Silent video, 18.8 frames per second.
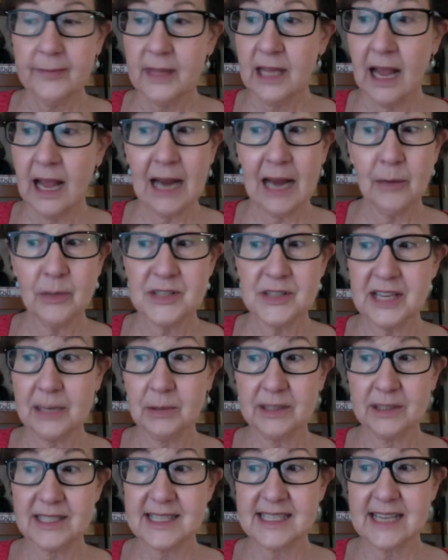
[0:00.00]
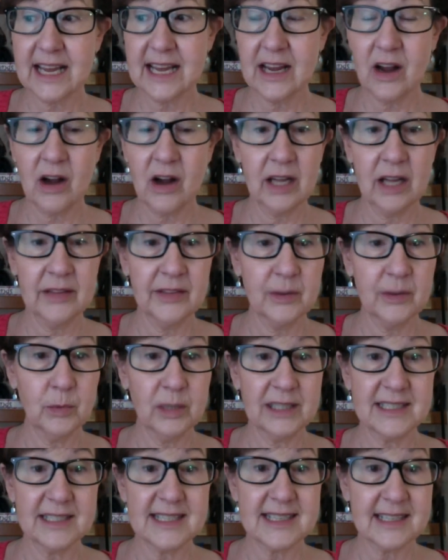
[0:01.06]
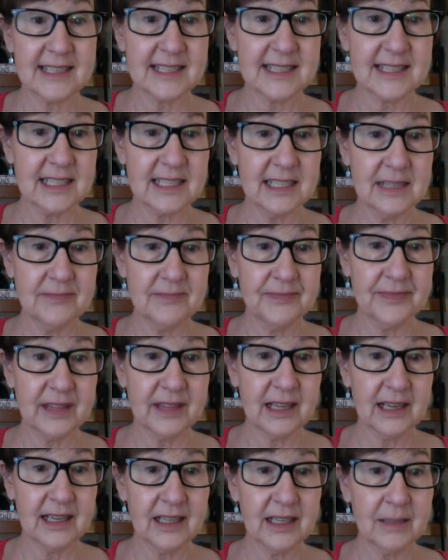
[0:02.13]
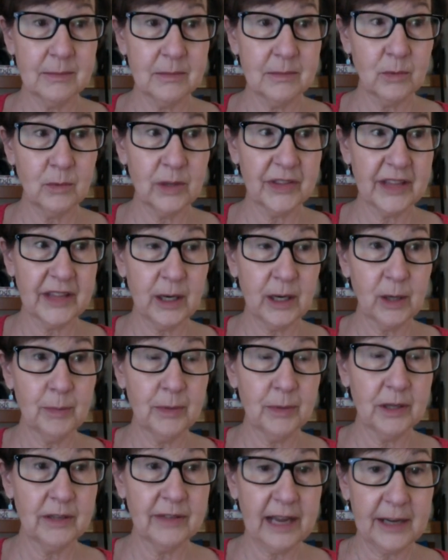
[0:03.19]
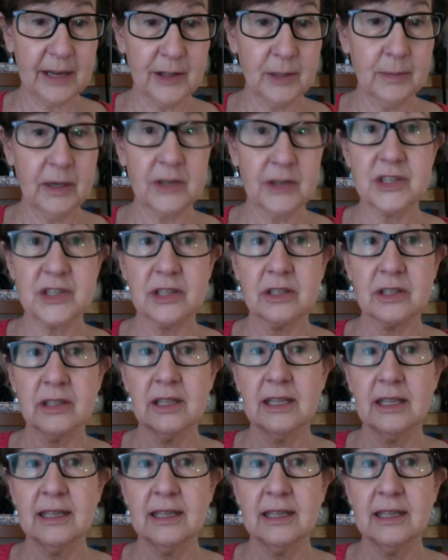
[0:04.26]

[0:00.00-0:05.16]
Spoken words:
I was able to stay on the 160 with the help of acupuncture,